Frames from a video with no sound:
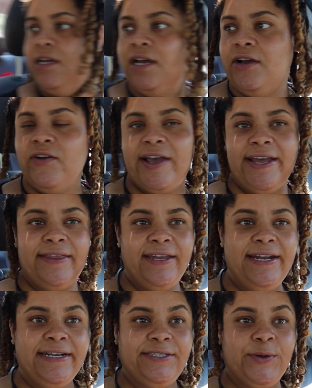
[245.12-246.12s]
Okay, the
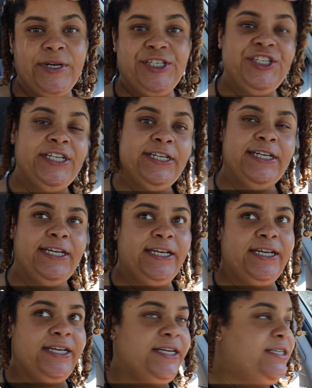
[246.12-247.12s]
next question
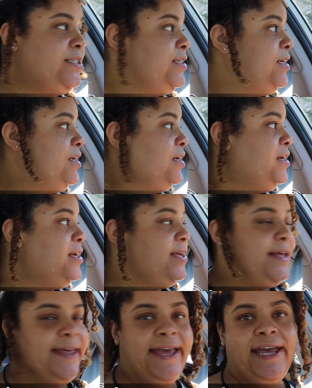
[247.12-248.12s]
is,
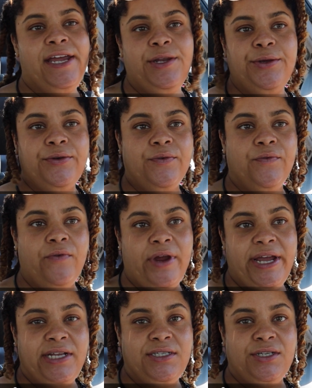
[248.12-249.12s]
can you
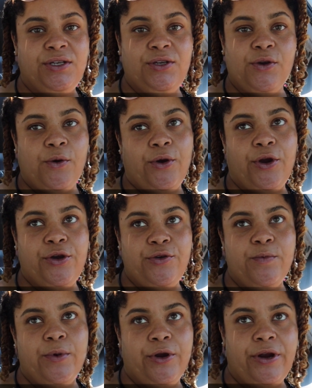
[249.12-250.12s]
rate your
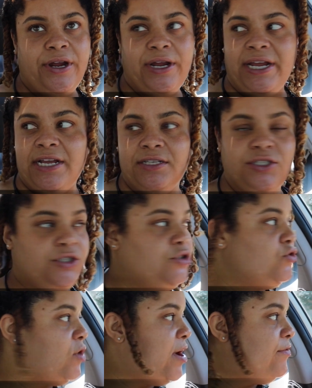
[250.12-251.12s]
UberEATS
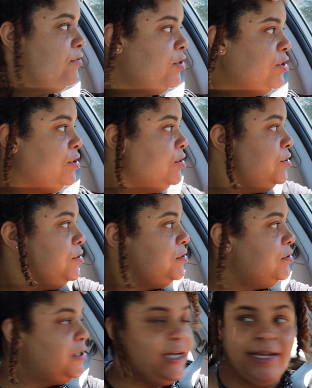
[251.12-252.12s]
driver?
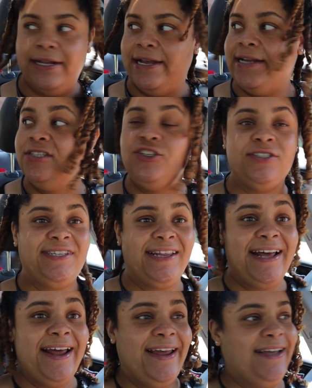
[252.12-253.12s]
And the answer to
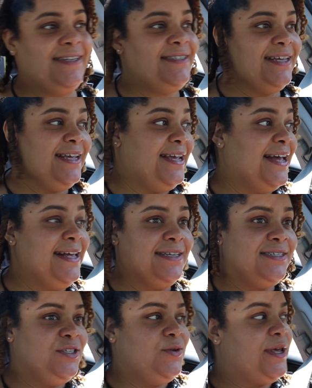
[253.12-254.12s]
that is
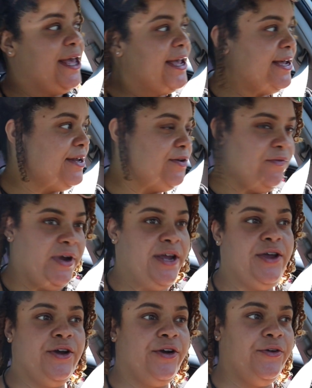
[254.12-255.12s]
yes, you can
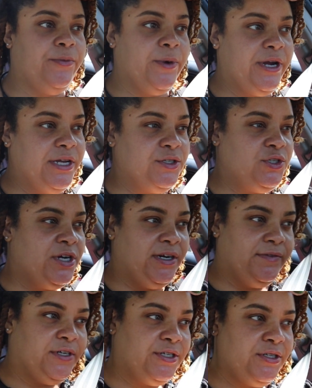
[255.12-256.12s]
rate your UberEATS
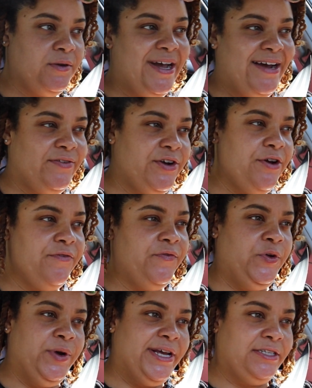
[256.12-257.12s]
driver. So after your
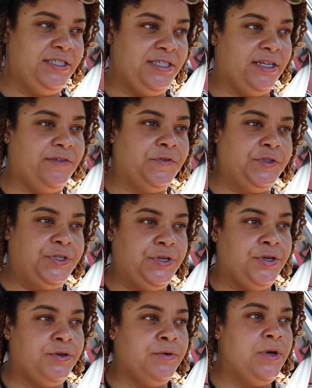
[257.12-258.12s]
food gets delivered to
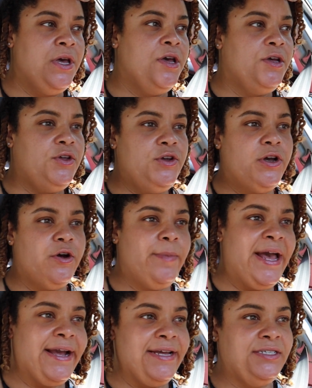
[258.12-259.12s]
you, you go
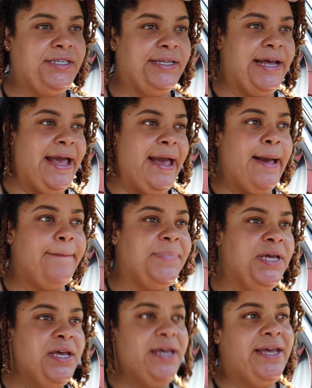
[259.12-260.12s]
back into the app,
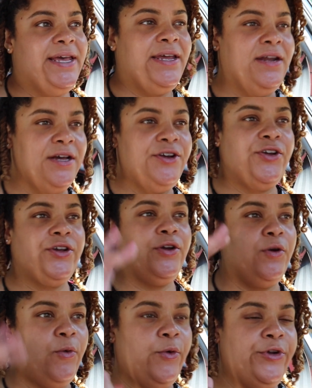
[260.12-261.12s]
and under
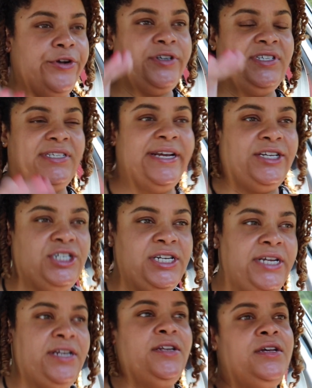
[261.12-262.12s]
your orders
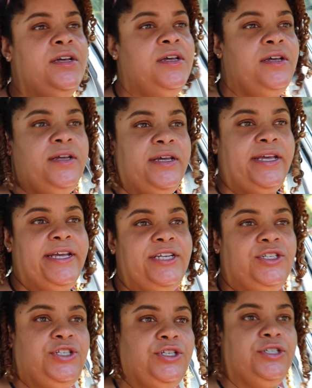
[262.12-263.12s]
section,
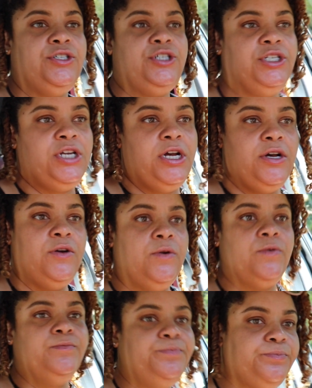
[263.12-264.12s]
it should
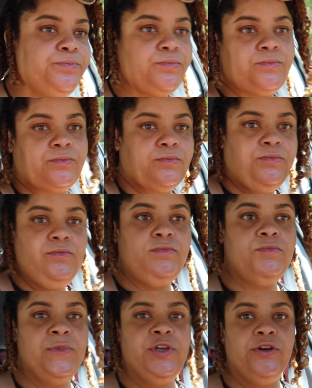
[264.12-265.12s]
show
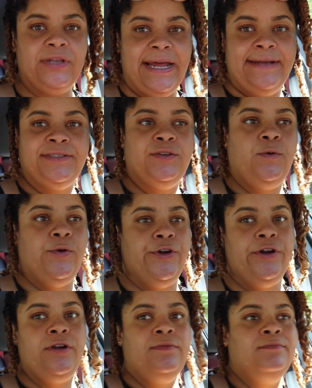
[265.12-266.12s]
your last
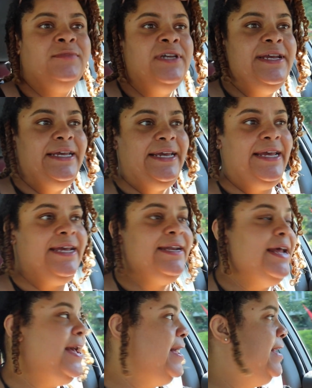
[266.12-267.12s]
order,
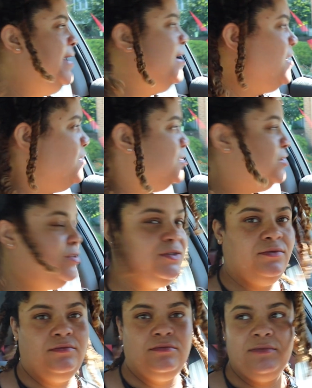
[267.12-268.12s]
and
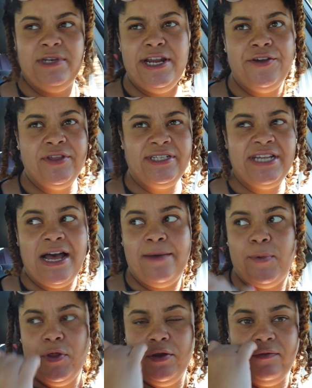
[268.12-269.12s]
near the
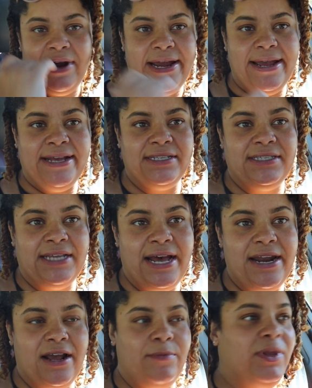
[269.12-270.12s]
top on the right hand
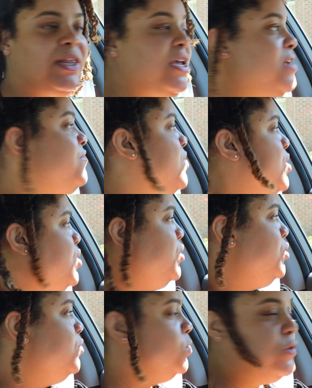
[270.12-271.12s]
side, I believe,
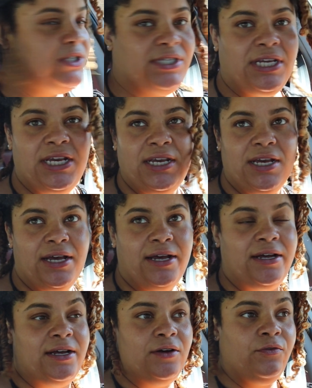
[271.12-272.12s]
you will see
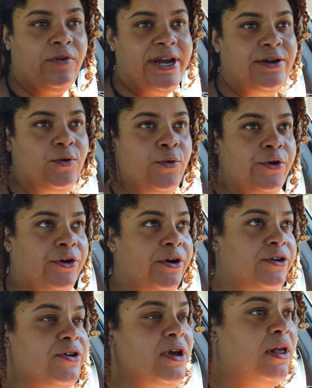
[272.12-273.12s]
a rate
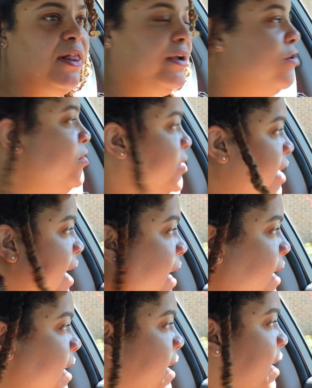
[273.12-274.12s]
order. You can click on
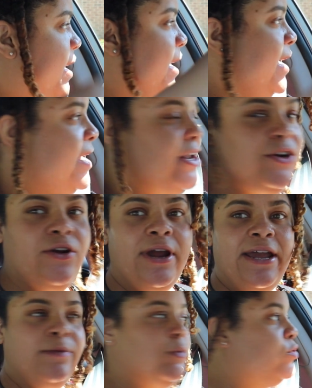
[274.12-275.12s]
that and you're
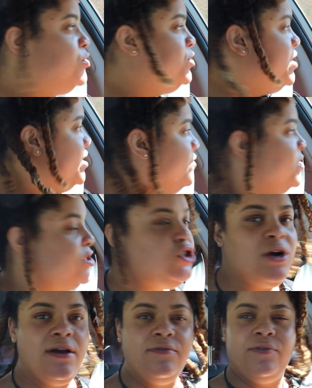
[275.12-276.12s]
able to give the
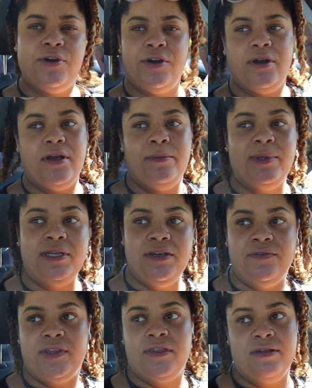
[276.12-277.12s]
driver, I
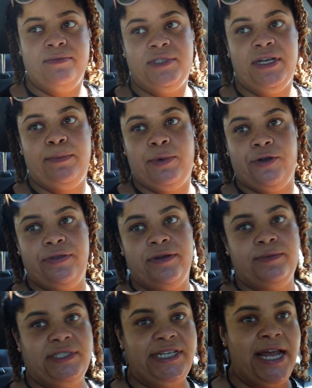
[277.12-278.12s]
believe, a thumbs up or
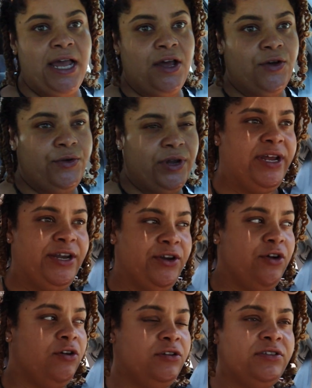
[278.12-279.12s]
thumbs down, and
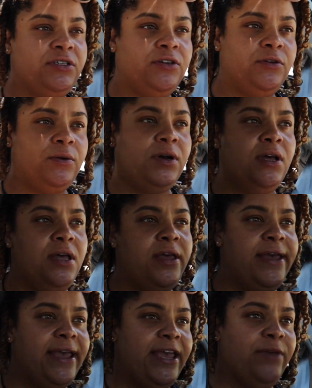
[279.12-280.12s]
you're also
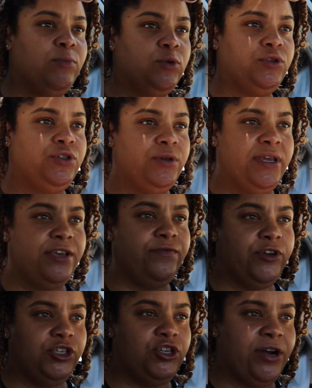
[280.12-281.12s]
able to give
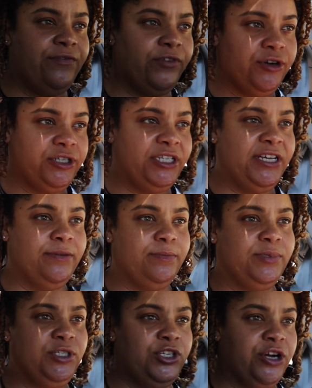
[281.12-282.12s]
your driver
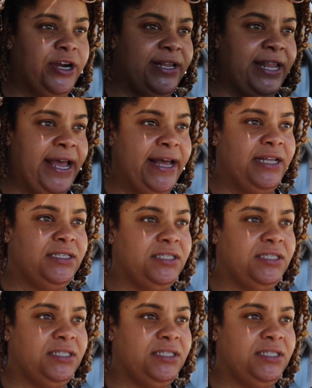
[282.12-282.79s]
tips during that